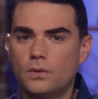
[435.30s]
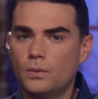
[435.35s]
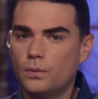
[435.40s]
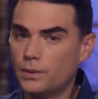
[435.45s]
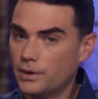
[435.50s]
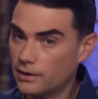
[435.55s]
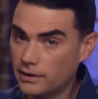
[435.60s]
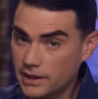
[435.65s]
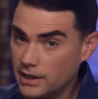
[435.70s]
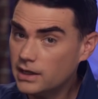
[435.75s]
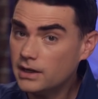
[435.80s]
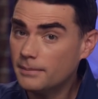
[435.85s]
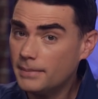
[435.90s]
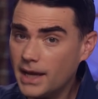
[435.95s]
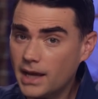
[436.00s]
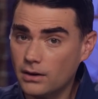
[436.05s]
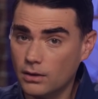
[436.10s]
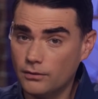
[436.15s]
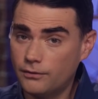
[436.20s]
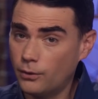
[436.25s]
We're in a
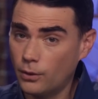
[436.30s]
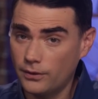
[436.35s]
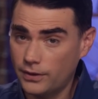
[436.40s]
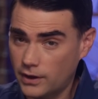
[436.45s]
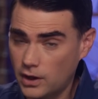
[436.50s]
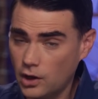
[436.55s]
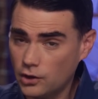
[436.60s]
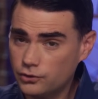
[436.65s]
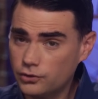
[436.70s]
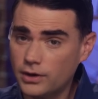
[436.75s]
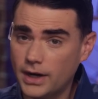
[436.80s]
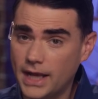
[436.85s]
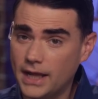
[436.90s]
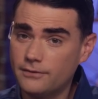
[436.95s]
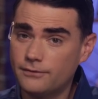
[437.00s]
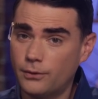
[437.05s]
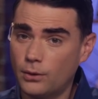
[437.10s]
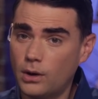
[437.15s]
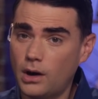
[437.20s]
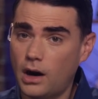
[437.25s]
battle for the culture
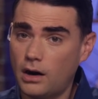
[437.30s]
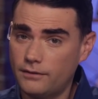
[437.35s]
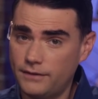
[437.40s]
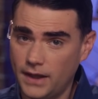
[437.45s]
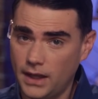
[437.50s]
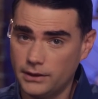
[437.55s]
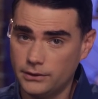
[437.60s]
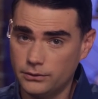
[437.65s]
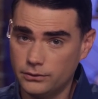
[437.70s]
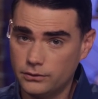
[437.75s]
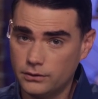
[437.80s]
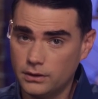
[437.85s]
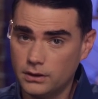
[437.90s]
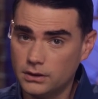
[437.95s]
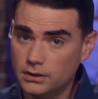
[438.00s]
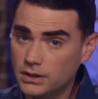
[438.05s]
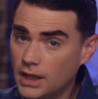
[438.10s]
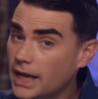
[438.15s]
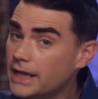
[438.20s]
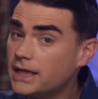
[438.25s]
and for our values.
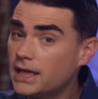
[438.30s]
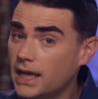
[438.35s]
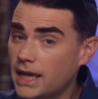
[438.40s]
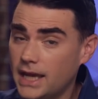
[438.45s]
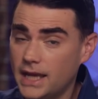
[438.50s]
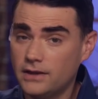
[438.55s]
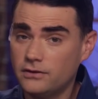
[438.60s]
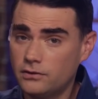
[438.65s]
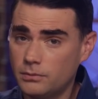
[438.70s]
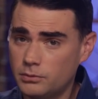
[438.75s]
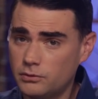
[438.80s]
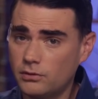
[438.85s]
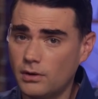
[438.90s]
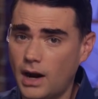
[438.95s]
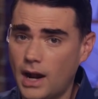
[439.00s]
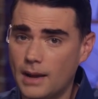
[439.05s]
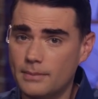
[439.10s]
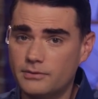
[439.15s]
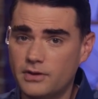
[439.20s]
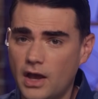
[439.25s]
Like and
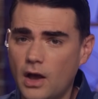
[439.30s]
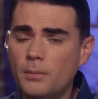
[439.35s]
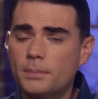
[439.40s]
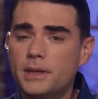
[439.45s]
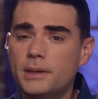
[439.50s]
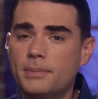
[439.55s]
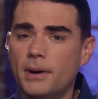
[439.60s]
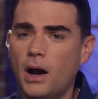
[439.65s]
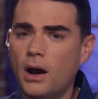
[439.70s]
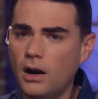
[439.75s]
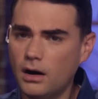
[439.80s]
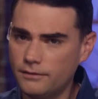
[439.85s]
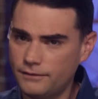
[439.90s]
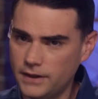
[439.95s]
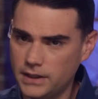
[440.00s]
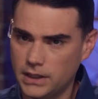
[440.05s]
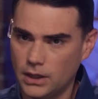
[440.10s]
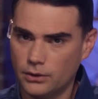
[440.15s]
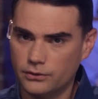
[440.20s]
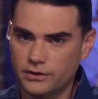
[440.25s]
subscribe to help keep our
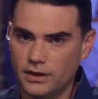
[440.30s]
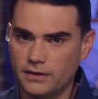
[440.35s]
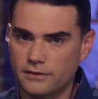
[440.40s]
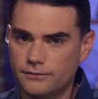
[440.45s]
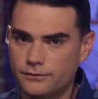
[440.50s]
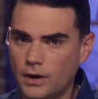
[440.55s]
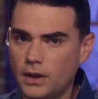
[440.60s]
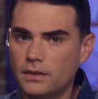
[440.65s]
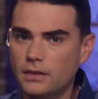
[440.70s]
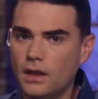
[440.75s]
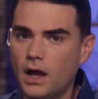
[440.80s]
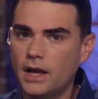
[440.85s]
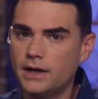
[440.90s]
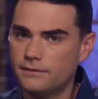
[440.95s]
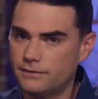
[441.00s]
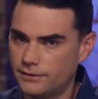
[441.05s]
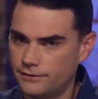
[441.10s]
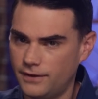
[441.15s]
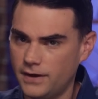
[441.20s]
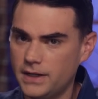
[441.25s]
videos on the front line
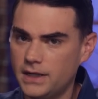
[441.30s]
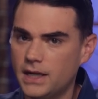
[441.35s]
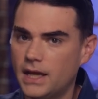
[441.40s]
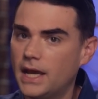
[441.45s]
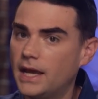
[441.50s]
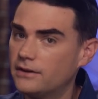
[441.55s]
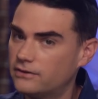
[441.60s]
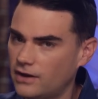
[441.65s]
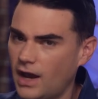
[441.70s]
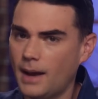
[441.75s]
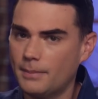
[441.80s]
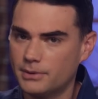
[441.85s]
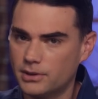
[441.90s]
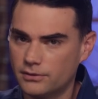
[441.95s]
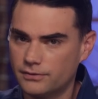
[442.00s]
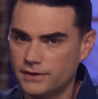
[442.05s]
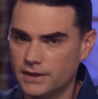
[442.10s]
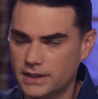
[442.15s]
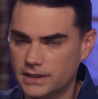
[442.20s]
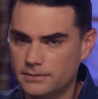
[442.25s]
of the fight and top of
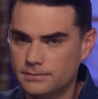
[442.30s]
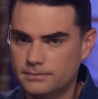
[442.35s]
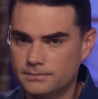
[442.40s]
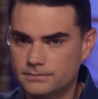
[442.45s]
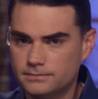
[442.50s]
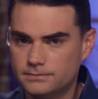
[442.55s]
your feed.